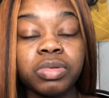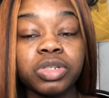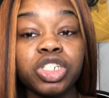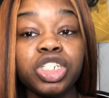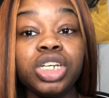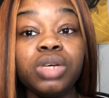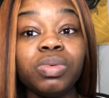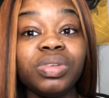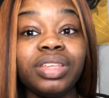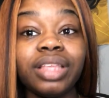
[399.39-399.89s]

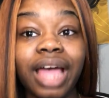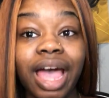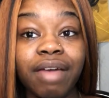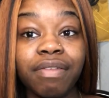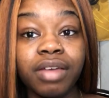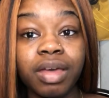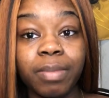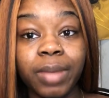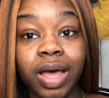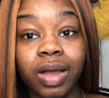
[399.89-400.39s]
She was
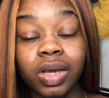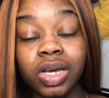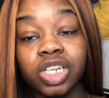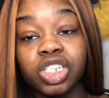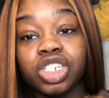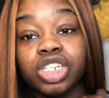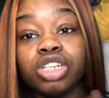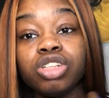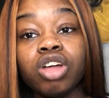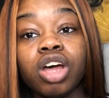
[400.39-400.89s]
laughing about it because
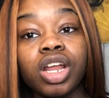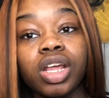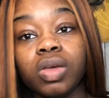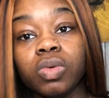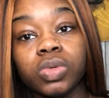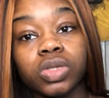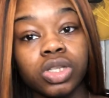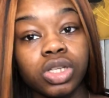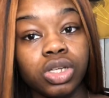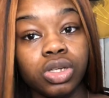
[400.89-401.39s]
she thought he
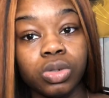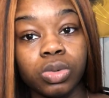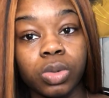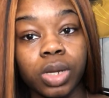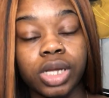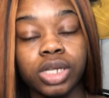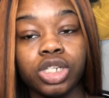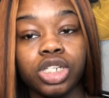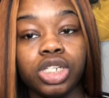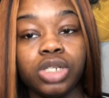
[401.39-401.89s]
was cute
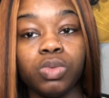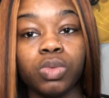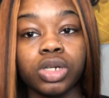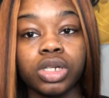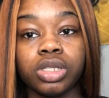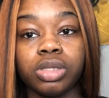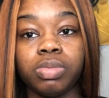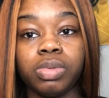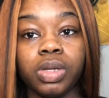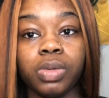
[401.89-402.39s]
and she
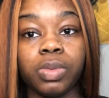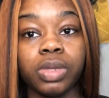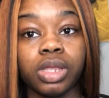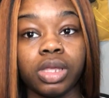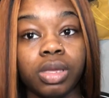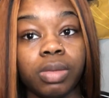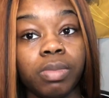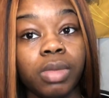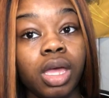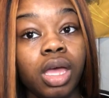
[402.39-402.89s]
wanted to be with
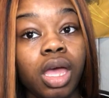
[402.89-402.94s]
him.